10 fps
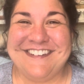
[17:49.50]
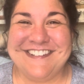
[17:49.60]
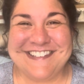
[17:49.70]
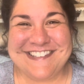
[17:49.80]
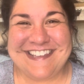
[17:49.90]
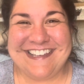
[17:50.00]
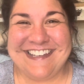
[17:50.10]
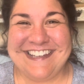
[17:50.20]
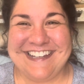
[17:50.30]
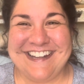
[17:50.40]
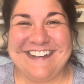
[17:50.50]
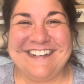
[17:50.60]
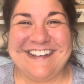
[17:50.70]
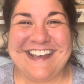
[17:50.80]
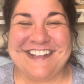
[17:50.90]
we'll see, you
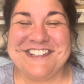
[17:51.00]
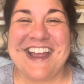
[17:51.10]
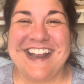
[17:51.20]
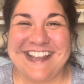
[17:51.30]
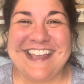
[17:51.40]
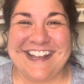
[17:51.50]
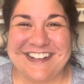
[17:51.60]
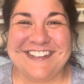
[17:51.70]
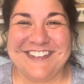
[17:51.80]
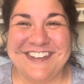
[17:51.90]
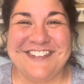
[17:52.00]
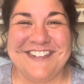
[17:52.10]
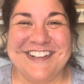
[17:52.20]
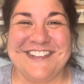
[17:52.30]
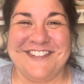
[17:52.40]
know? I'll try to get it to you
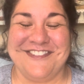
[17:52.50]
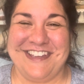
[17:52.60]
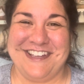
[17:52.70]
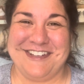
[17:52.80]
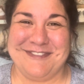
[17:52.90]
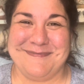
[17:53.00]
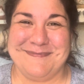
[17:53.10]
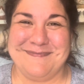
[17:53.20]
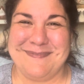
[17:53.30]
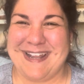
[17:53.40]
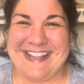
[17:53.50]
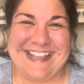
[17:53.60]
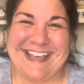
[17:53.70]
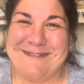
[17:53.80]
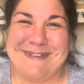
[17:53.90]
once a week. But I
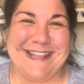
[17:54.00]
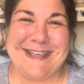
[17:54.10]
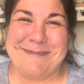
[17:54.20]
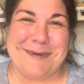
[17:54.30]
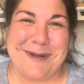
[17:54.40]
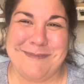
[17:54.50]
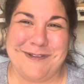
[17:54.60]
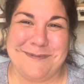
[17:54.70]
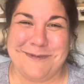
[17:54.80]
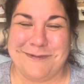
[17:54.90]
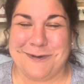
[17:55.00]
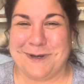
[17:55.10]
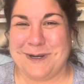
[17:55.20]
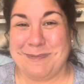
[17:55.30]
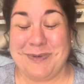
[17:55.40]
think I made that promise
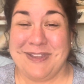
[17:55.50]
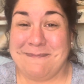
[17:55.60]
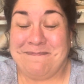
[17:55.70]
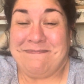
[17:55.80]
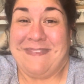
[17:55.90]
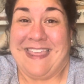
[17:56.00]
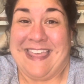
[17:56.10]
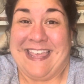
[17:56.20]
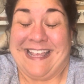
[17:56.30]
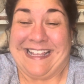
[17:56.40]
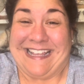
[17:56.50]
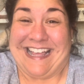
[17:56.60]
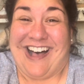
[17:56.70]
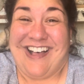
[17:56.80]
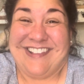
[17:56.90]
before. But
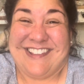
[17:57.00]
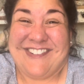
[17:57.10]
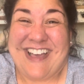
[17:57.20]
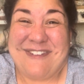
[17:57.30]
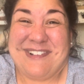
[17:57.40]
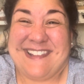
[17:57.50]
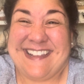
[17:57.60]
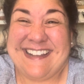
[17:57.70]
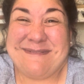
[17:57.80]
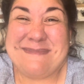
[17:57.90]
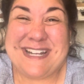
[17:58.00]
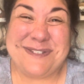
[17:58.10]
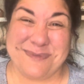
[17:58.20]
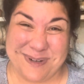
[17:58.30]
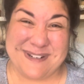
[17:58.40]
also, I was in a
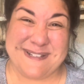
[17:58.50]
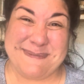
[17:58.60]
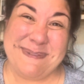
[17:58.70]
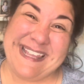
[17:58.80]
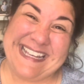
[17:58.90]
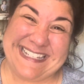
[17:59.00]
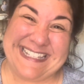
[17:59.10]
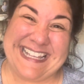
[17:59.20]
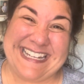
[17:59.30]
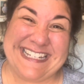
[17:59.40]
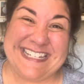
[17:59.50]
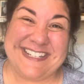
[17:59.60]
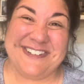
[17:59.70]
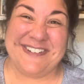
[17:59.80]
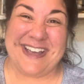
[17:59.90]
much worse place then,
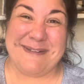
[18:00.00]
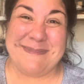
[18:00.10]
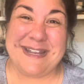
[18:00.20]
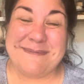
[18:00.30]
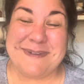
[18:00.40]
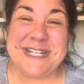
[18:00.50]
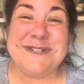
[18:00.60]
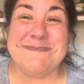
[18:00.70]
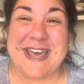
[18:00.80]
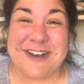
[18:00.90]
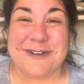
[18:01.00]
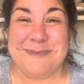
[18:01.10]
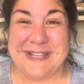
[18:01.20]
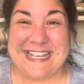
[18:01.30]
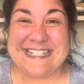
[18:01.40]
too. I'm in a much better
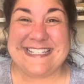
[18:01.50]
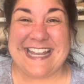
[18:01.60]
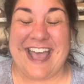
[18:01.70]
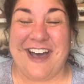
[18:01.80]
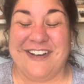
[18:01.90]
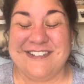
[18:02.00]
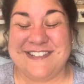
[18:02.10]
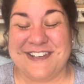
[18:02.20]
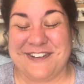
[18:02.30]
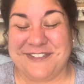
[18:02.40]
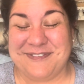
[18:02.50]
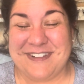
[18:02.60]
place now, so